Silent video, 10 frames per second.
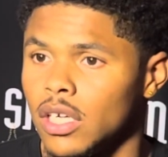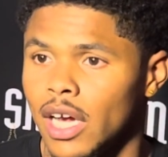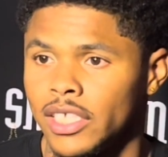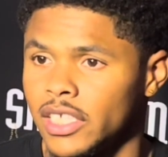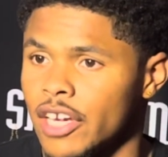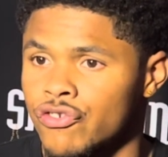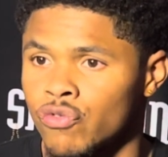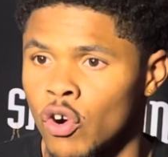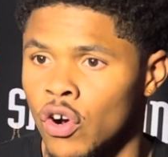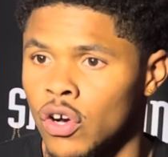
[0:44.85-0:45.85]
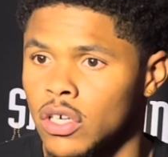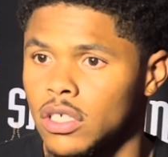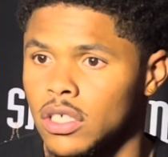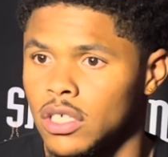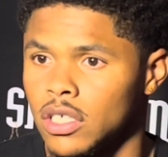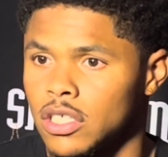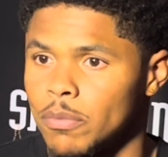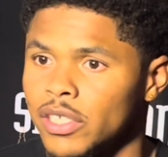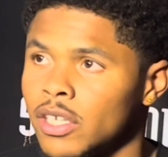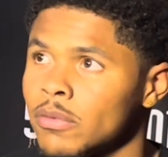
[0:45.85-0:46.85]
I think that's wrong to
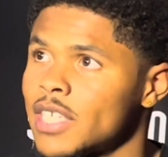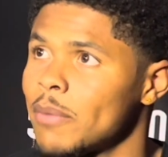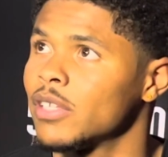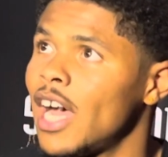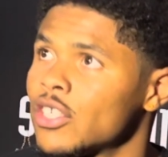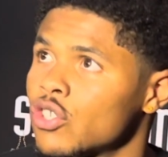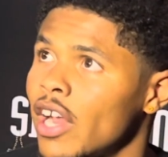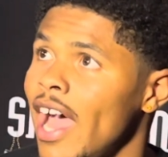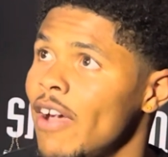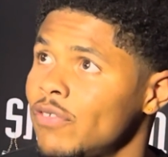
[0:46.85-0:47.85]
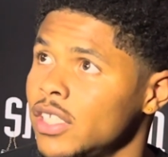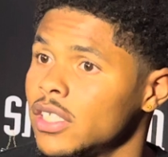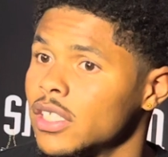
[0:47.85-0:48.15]
put them type of lies on the athlete,